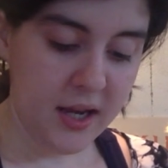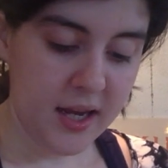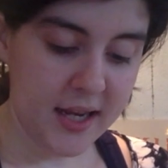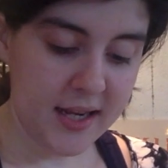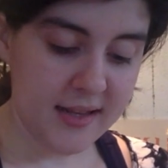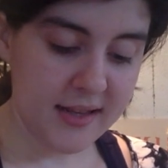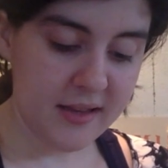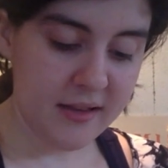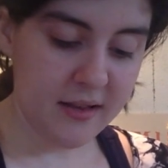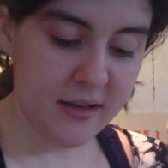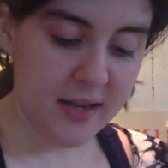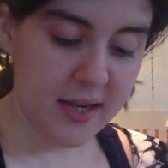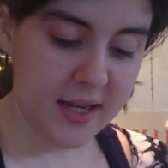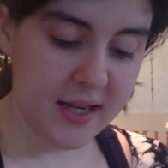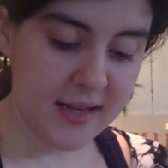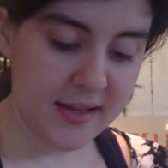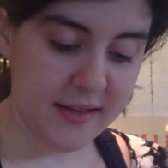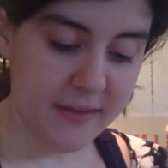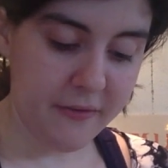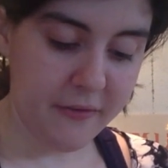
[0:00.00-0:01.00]
It is, it
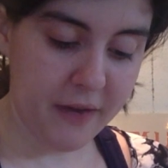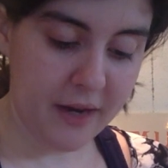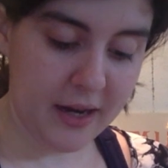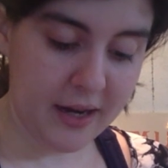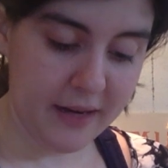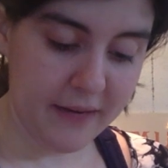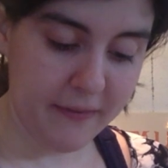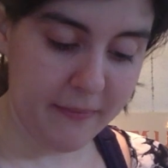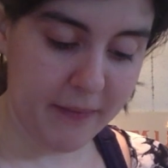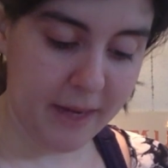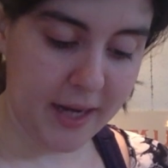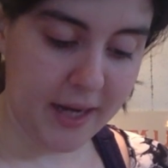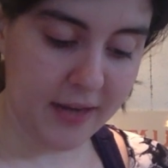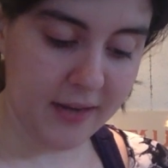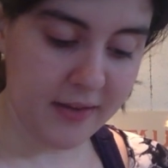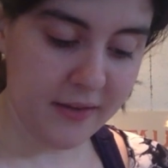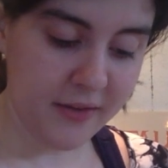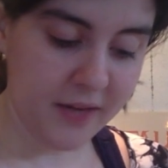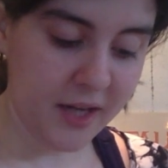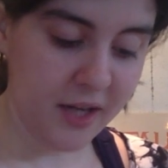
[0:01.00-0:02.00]
is the five
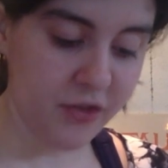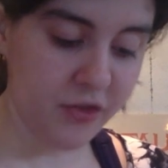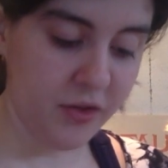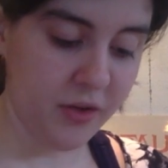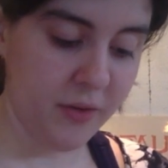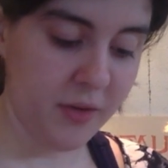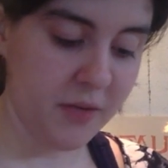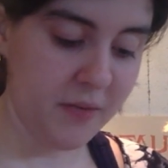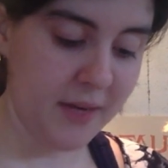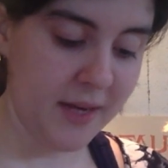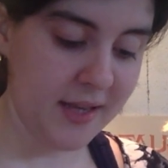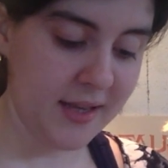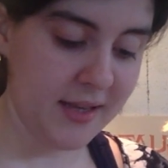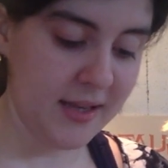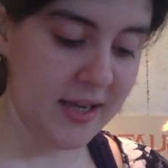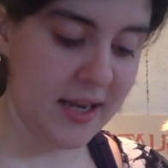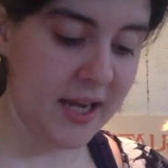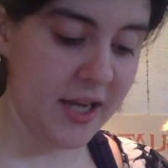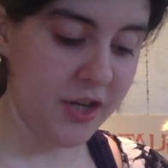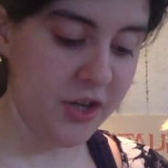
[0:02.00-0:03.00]
miles of country which makes
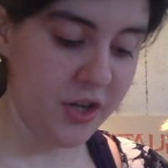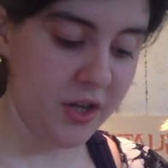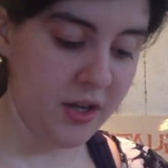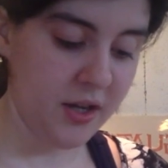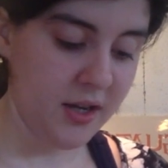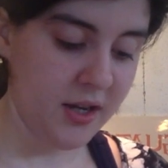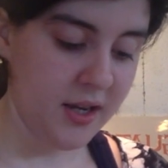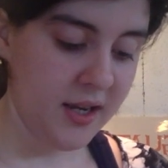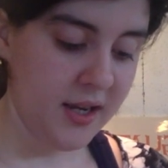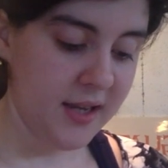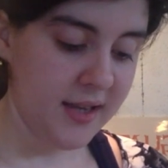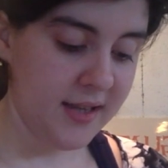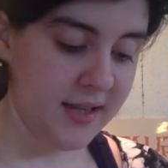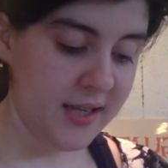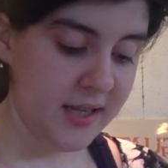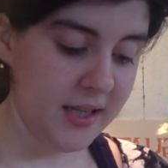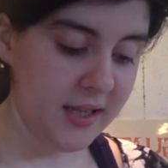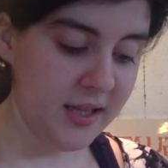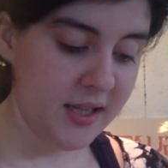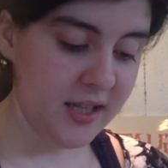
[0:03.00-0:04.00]
the danger.
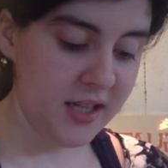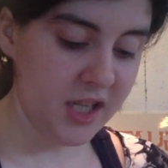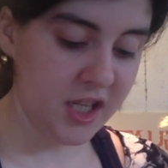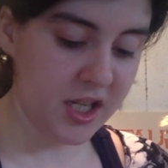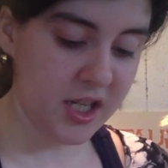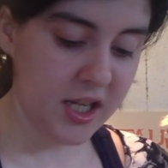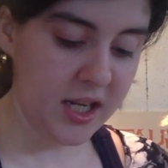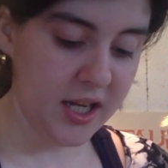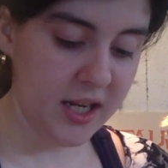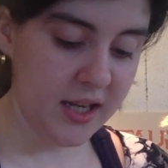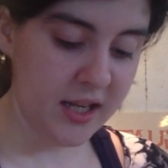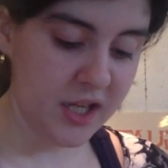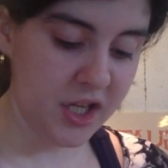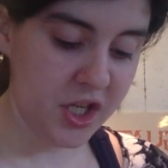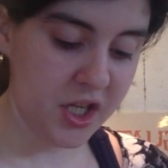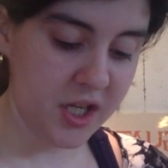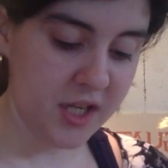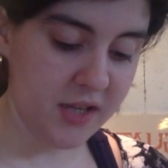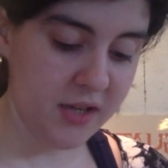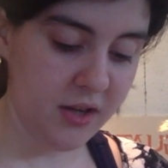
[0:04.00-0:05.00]
Still, it is clear that
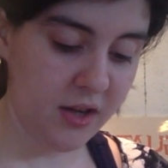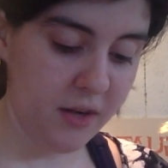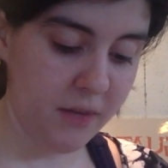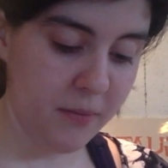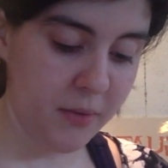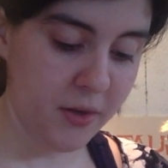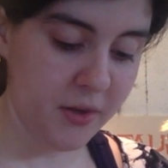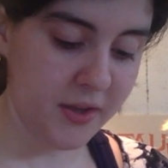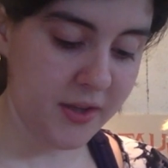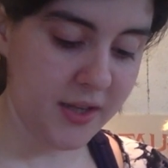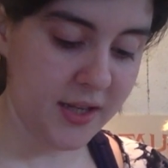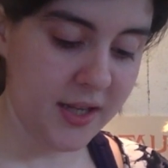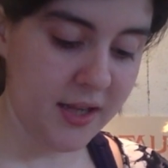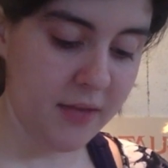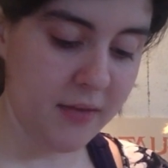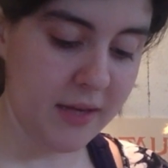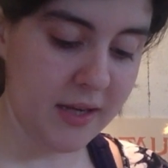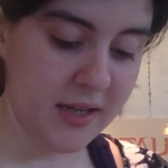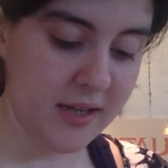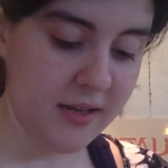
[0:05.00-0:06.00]
she is not personally
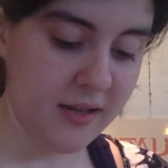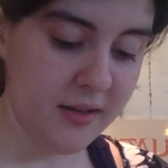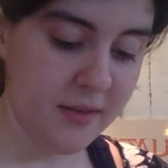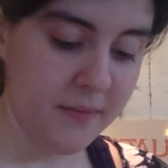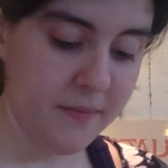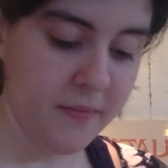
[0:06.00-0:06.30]
threatened.